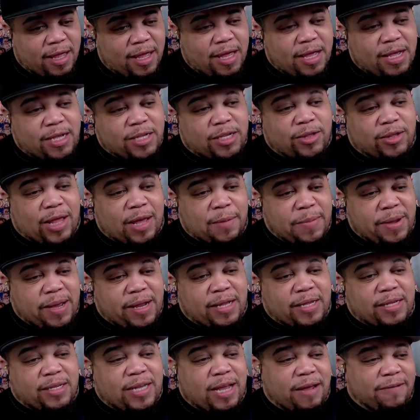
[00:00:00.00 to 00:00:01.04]
So that means
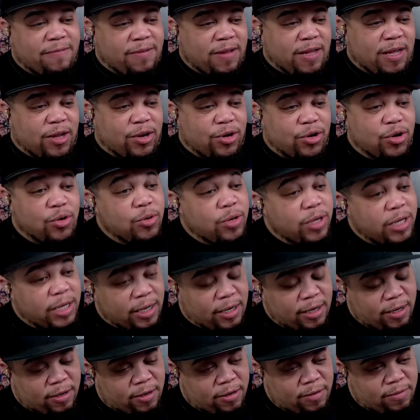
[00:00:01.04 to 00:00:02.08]
it's definitely a new
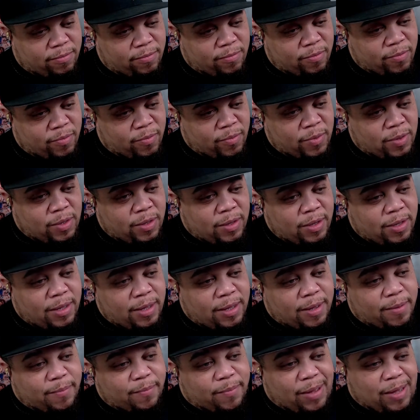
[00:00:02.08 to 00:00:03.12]
killer.
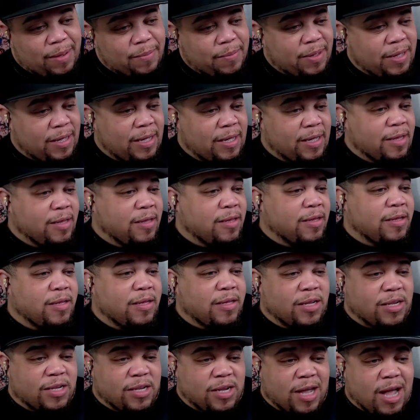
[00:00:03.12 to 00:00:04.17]
Maybe
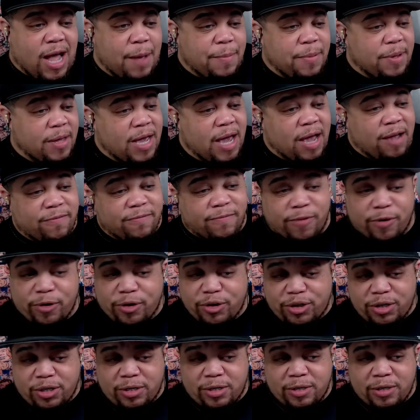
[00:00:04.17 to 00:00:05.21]
it's a copycat
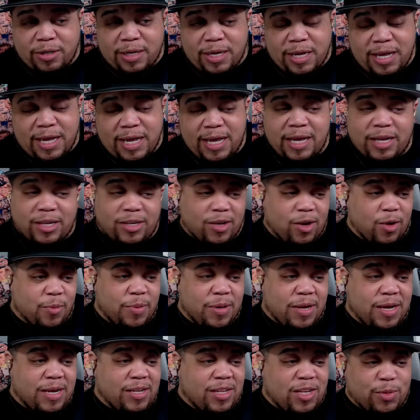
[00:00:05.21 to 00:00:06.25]
version. And so
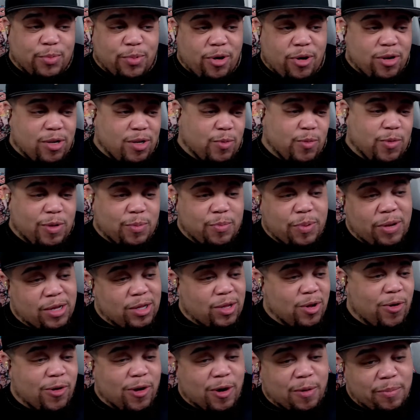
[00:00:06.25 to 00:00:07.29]
because this person was picked
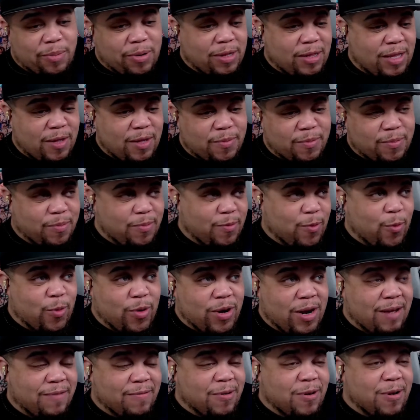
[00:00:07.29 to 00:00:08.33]
on, a Billy,
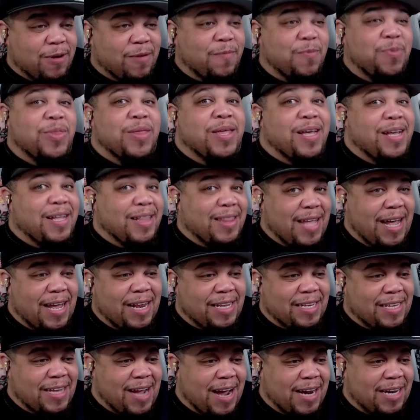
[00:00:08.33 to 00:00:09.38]
whatever, they
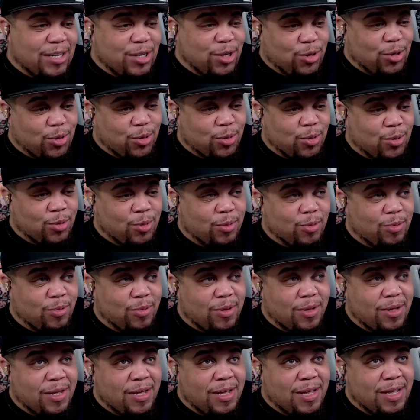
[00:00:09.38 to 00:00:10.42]
decided to,
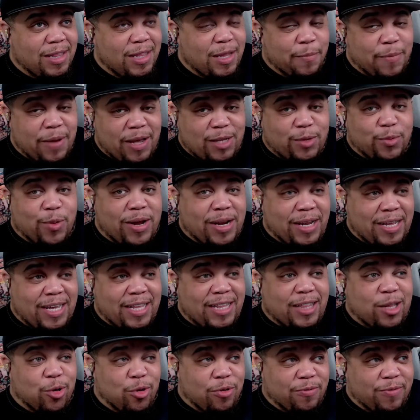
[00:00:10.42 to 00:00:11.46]
the best way to get
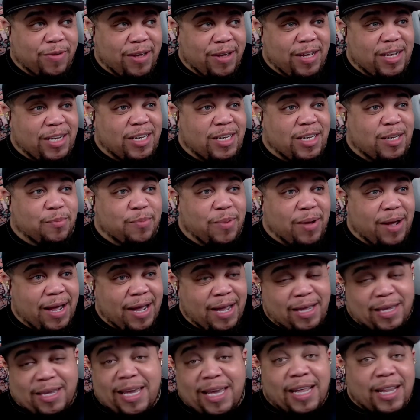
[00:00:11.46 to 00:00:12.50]
their revenge is by
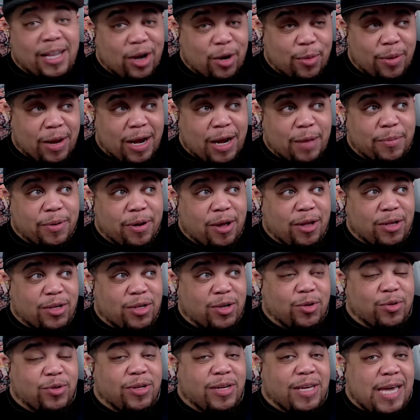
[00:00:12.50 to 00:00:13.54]
killing everybody, but
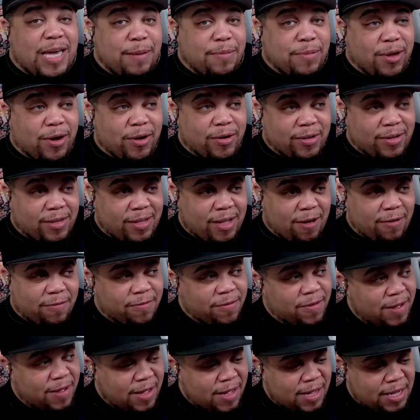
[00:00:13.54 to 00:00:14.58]
also to keep their stealth,
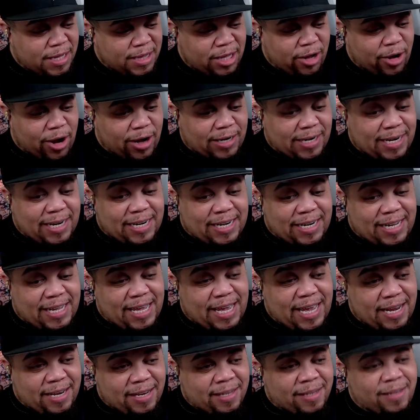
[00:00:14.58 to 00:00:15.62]
their identity
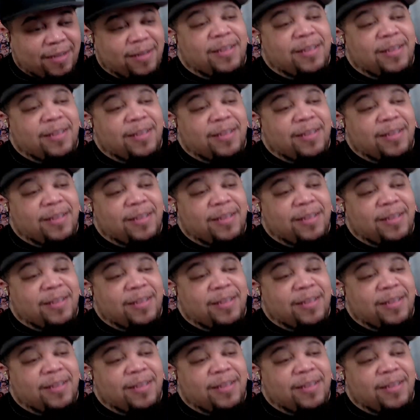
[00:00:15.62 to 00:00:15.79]
hidden,